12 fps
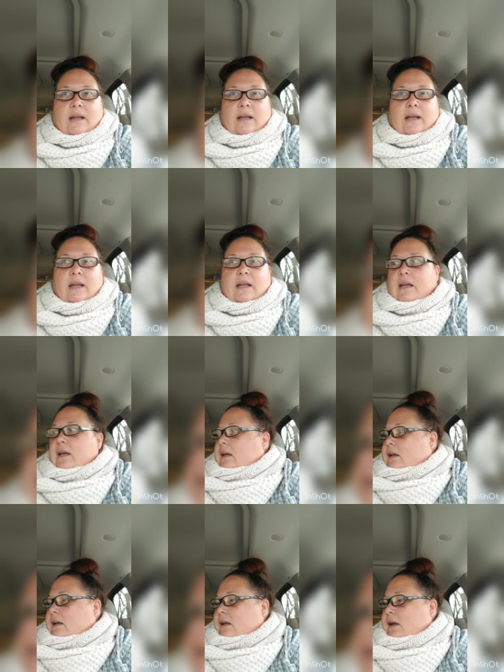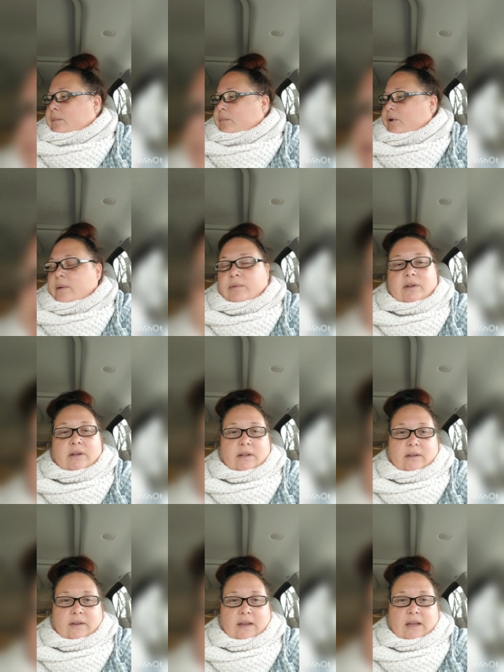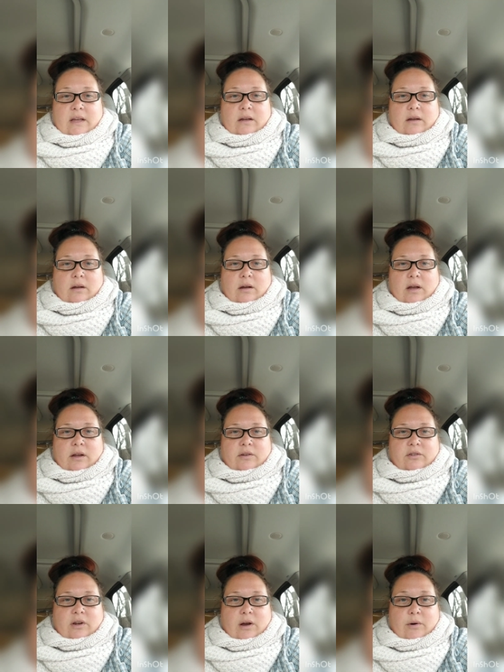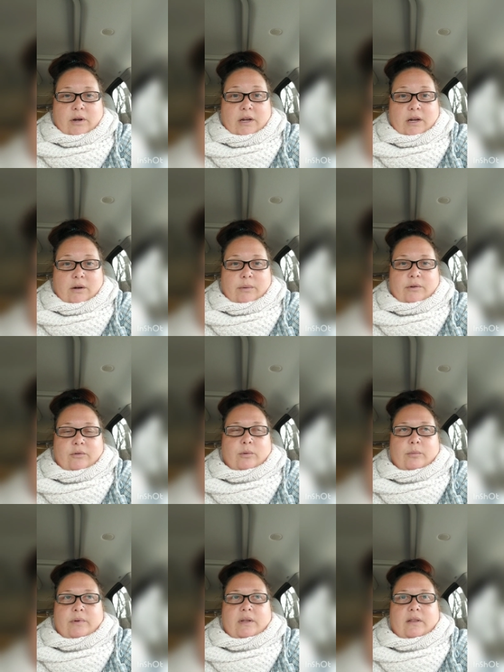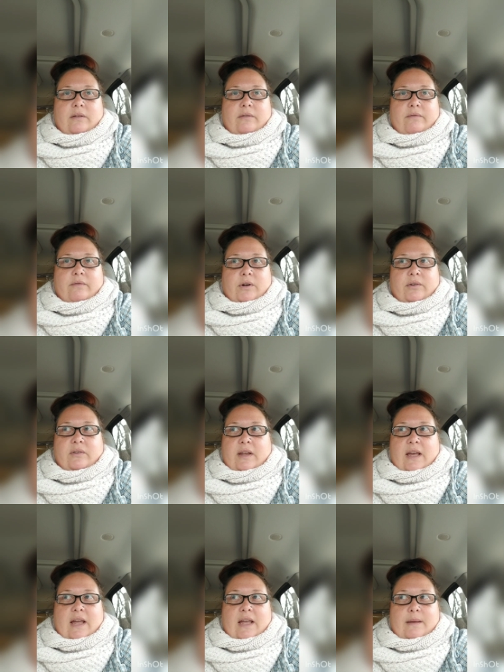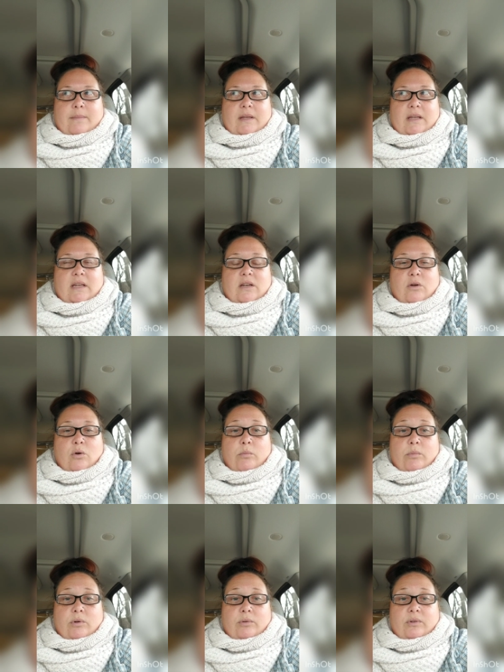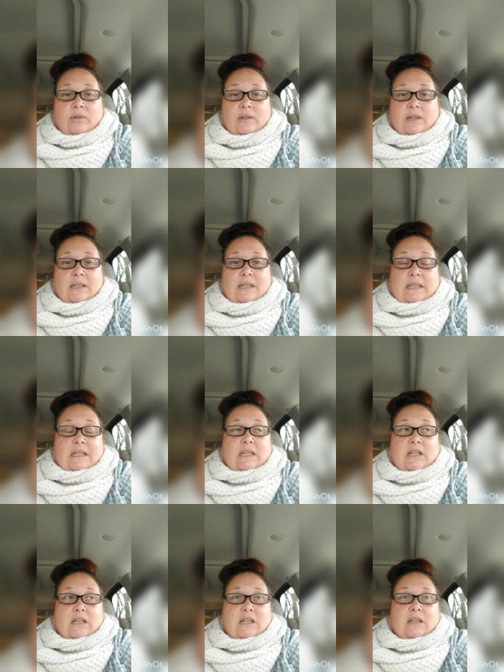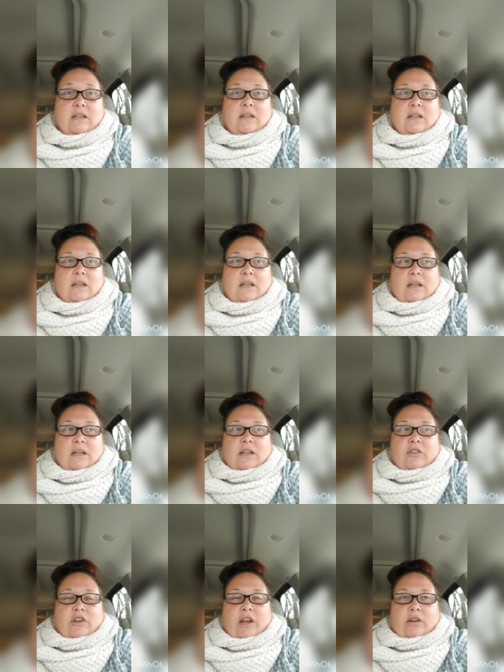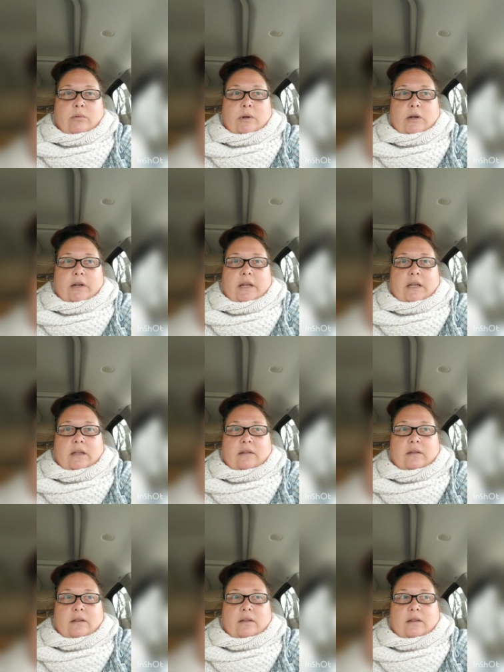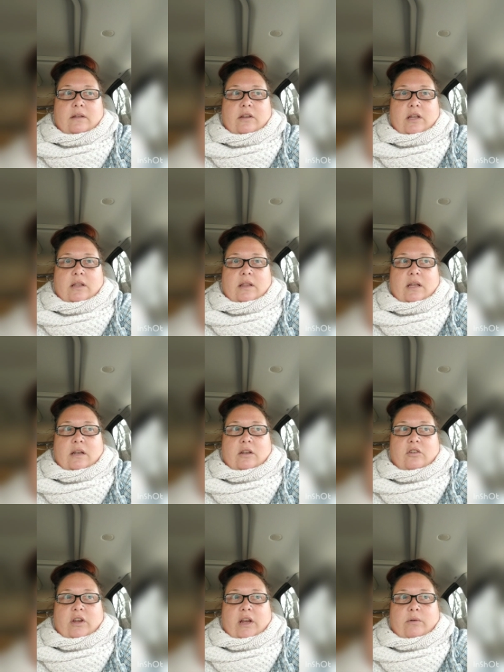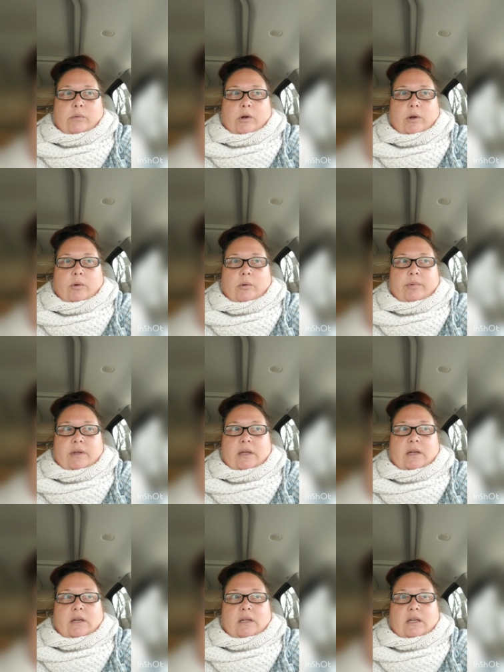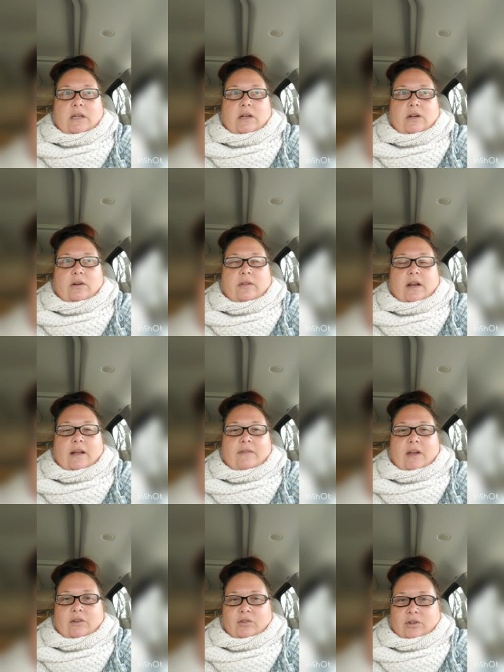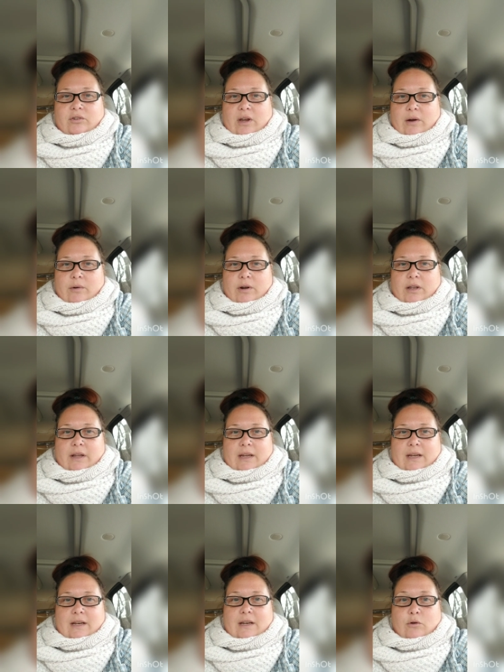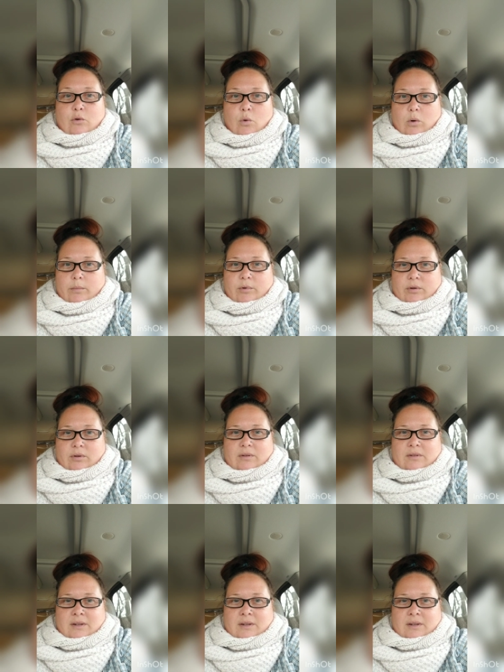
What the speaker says: And I'm probably gonna take a shower here, which will be the first time in almost a year. The end of January will be a year that I've actually showered like in a normal